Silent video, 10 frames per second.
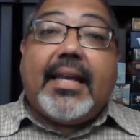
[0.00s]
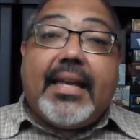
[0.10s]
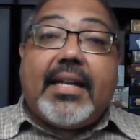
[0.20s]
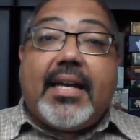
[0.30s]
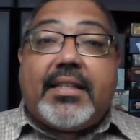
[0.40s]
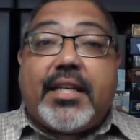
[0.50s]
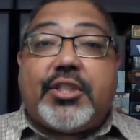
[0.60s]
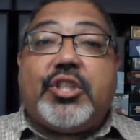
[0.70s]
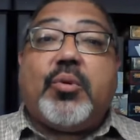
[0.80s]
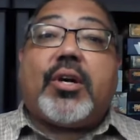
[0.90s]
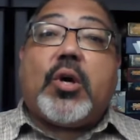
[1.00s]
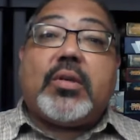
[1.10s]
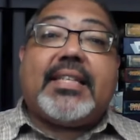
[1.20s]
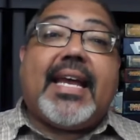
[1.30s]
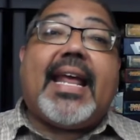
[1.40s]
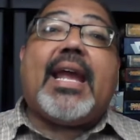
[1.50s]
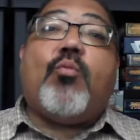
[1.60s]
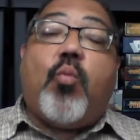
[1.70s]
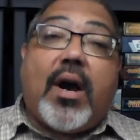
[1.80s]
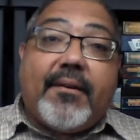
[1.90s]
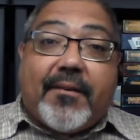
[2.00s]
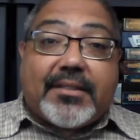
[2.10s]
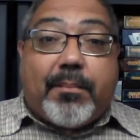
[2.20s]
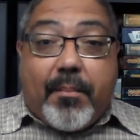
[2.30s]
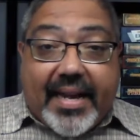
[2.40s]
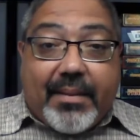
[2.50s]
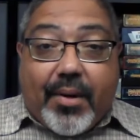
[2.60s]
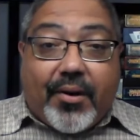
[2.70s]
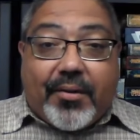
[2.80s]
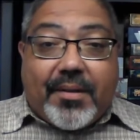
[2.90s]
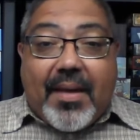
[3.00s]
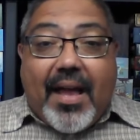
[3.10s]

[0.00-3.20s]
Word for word: In addition, you are going to get a 1 versus many mode